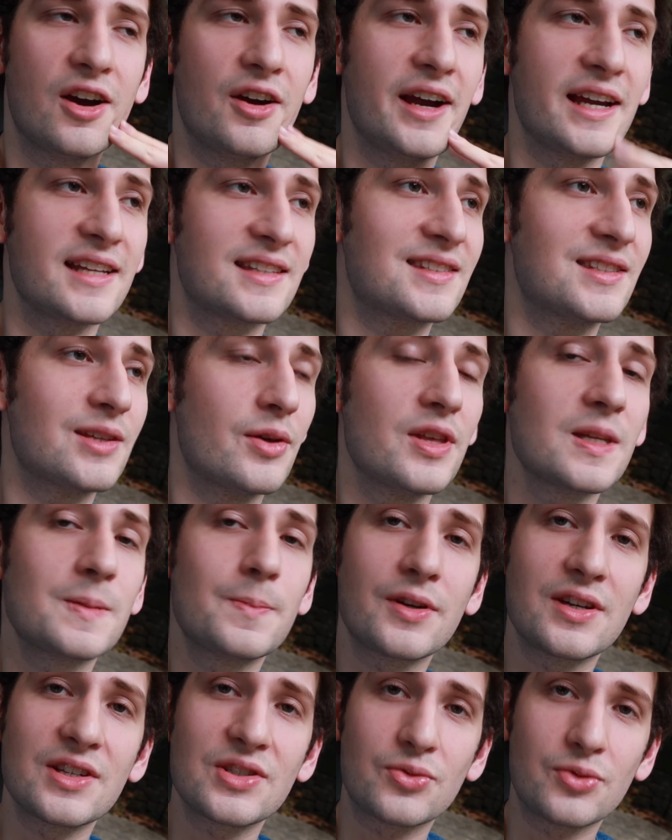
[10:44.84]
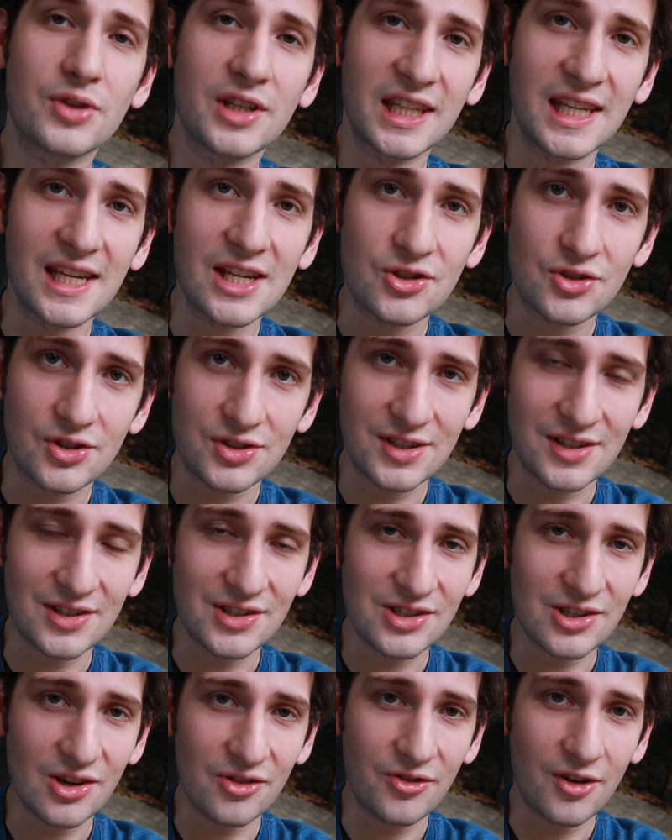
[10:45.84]
Alright, so this book is really interesting
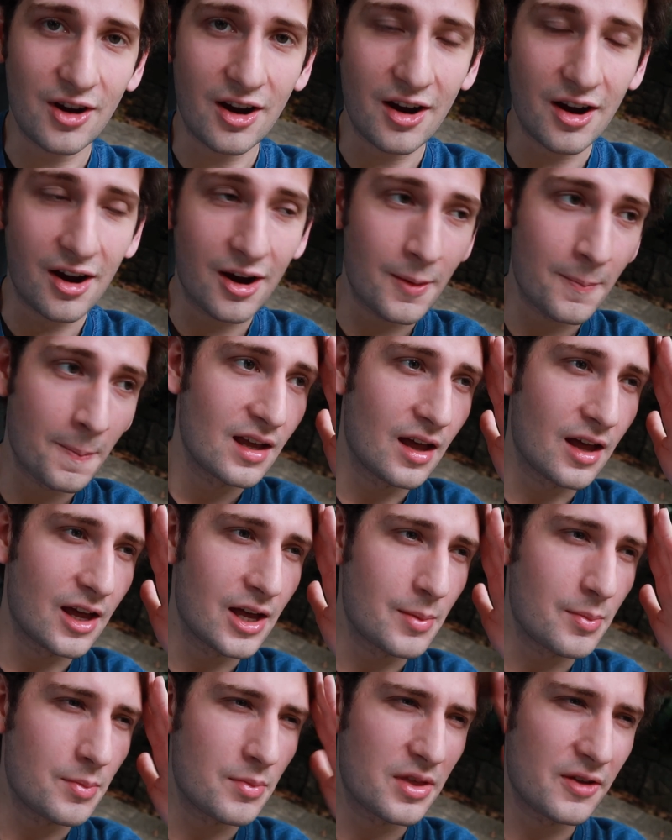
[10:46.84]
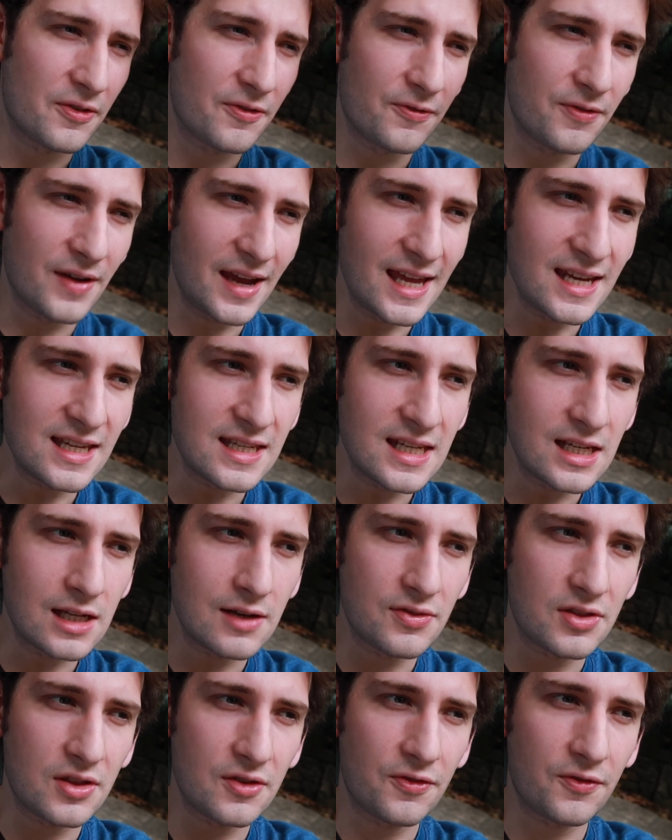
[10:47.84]
so far. Um, the f ending
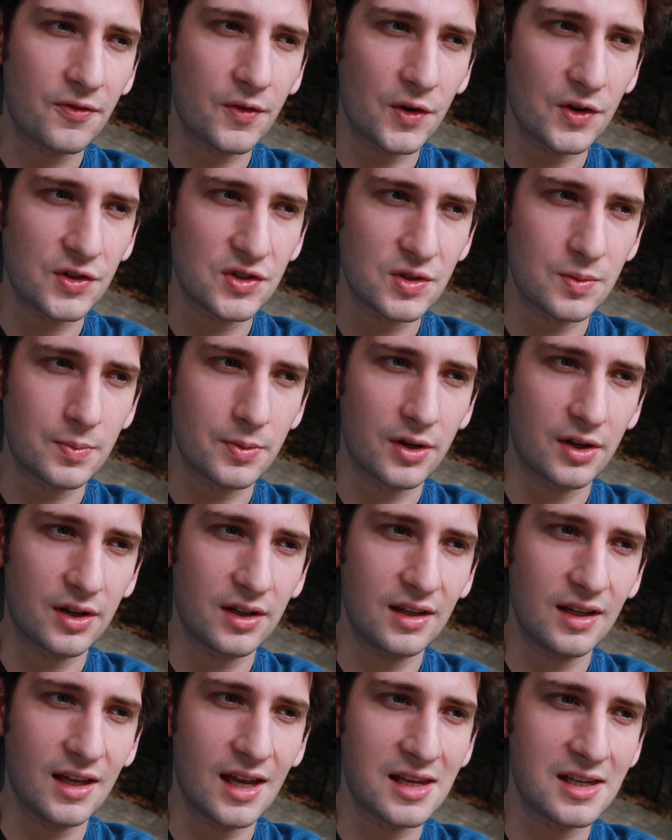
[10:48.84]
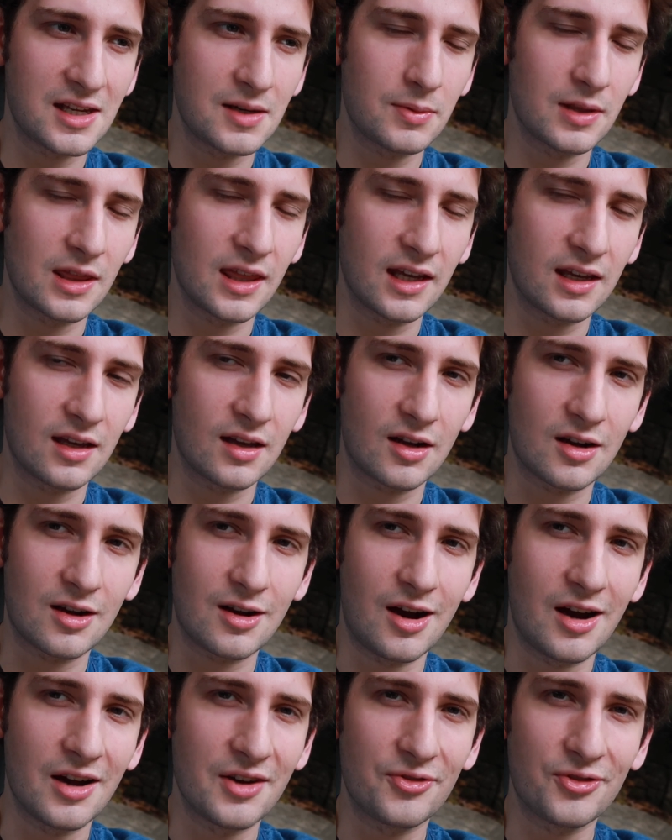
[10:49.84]
of the first book ended with like a
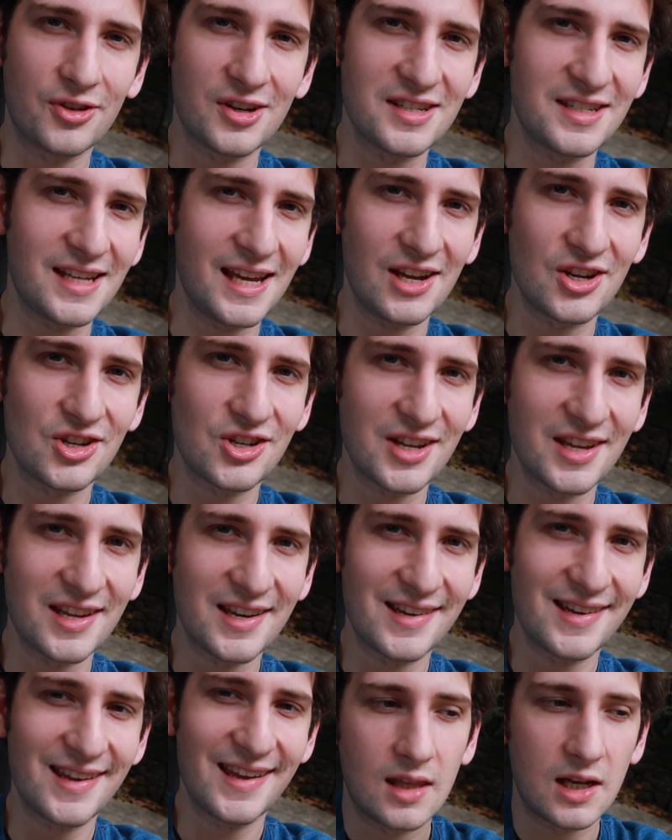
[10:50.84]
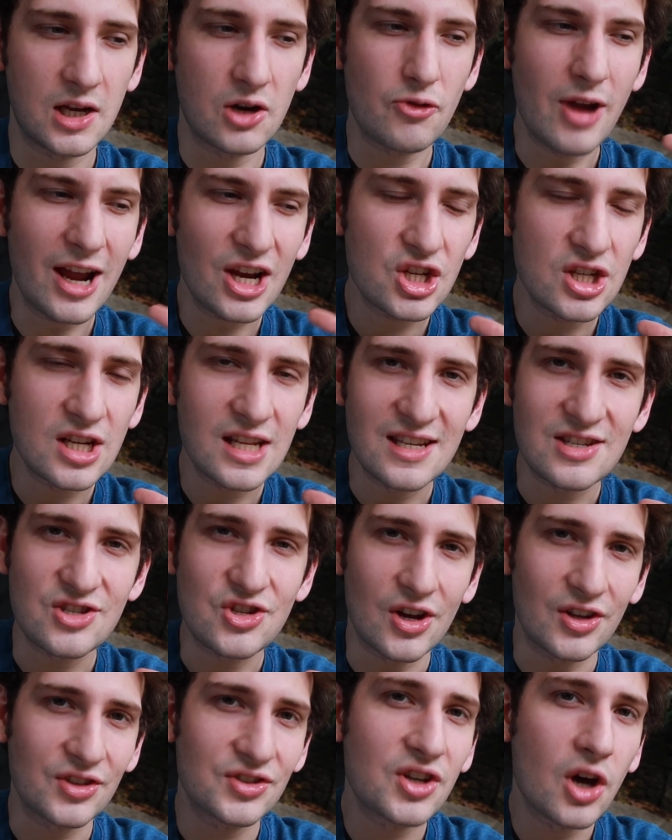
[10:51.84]
confrontation. The direction it
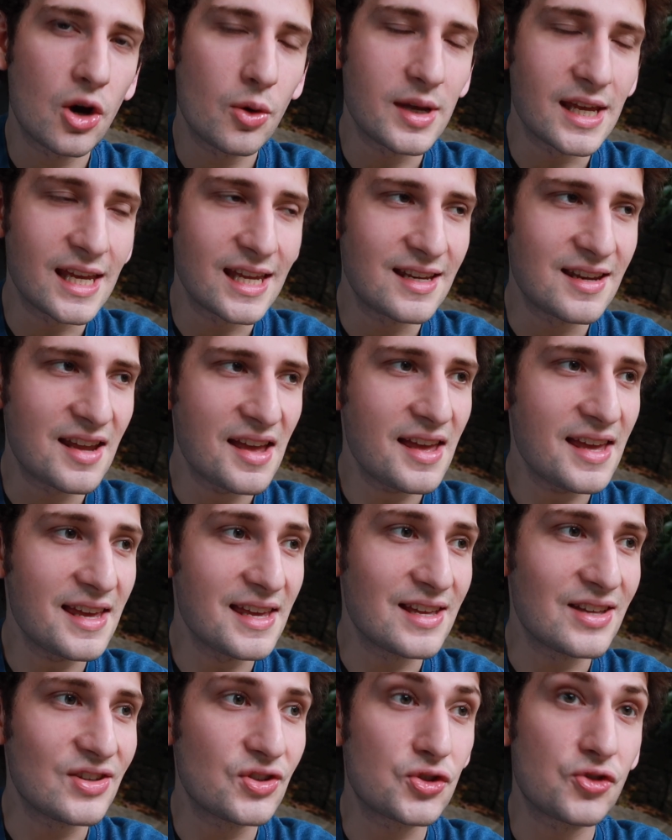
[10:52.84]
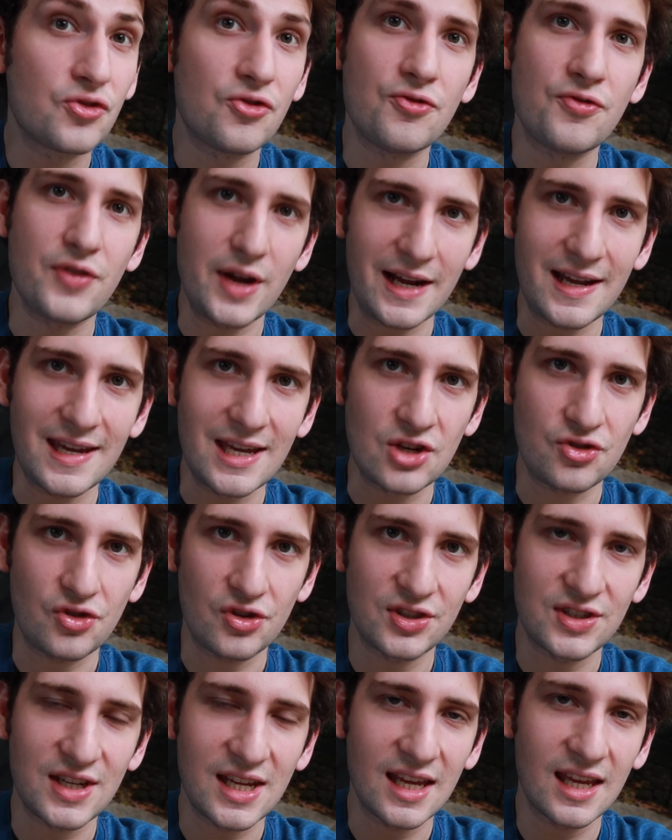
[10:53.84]
does go in is very
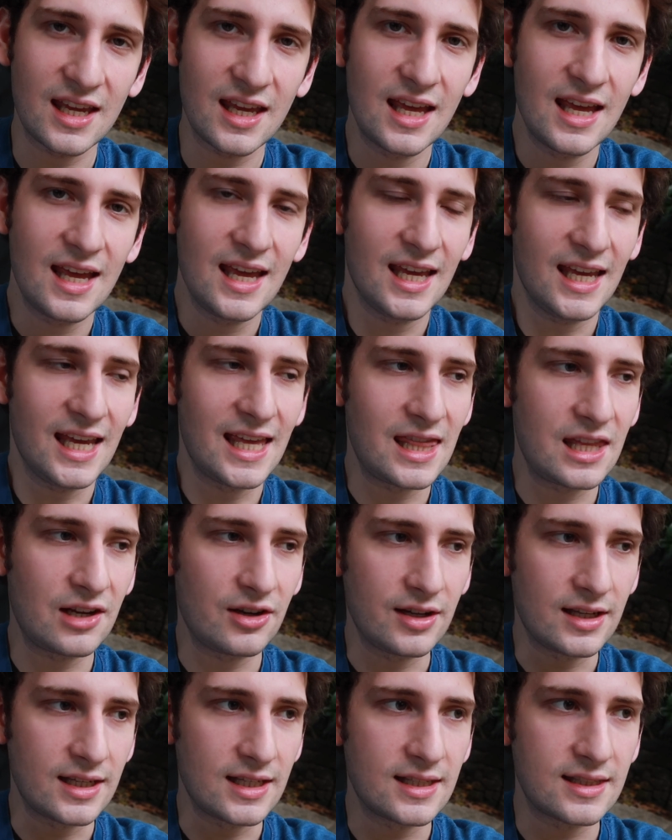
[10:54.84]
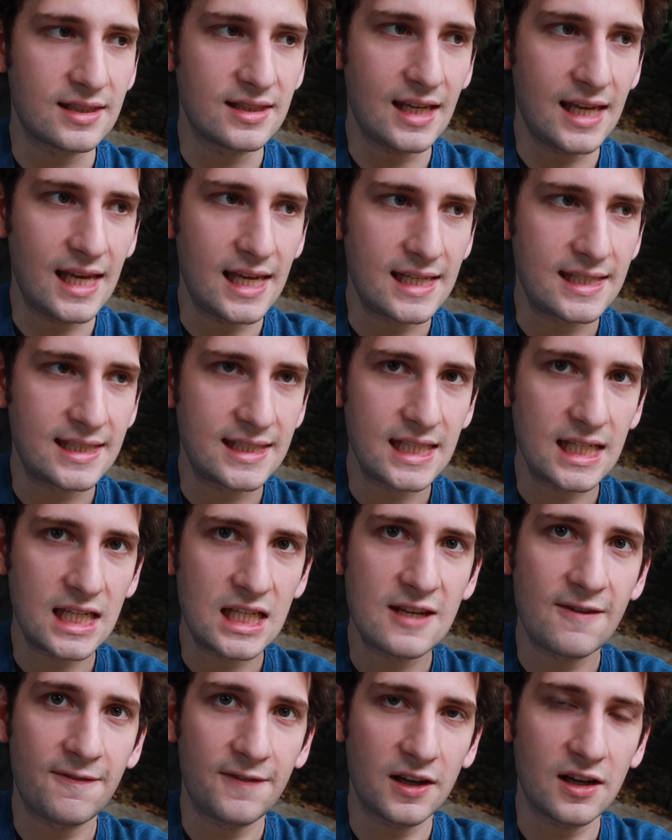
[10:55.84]
interesting, and there is a
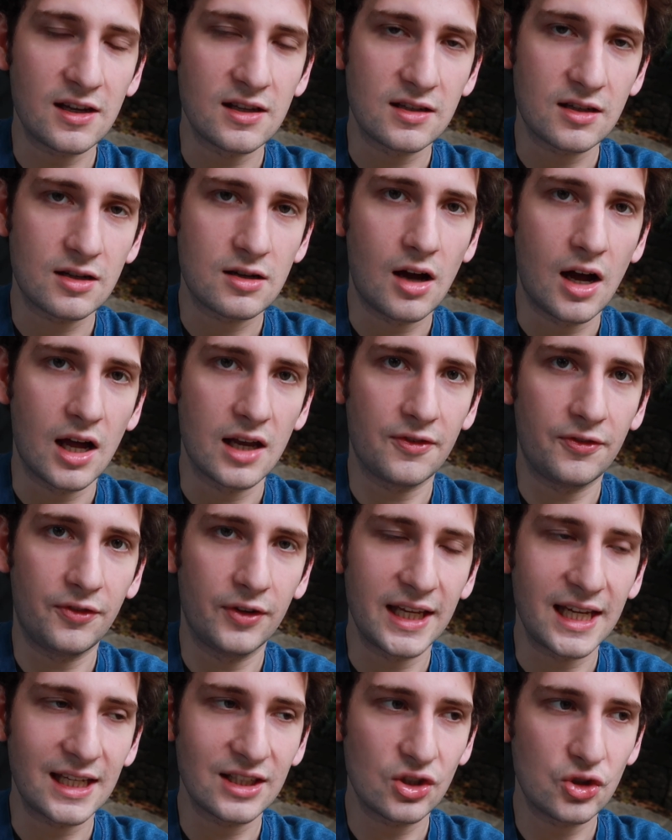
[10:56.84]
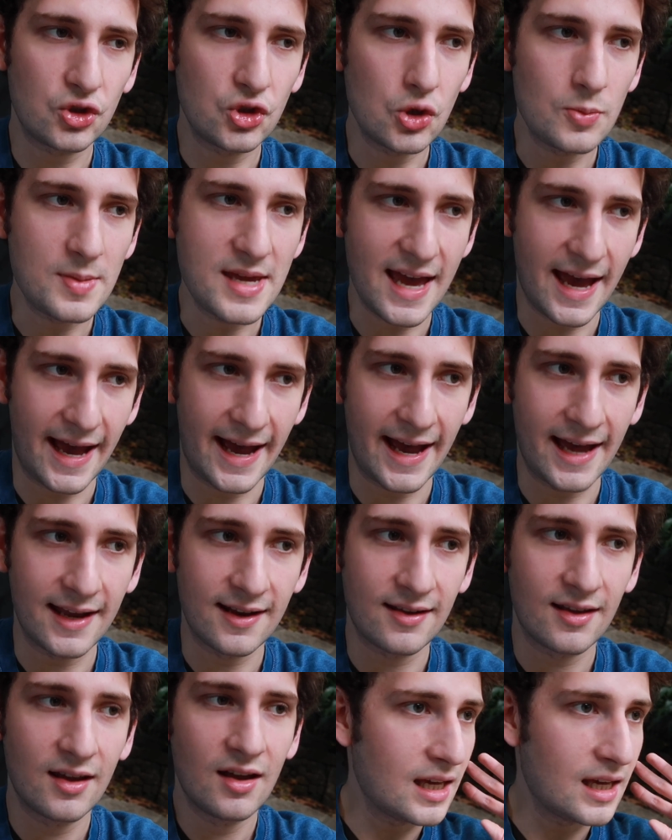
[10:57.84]
significant conflict to be had.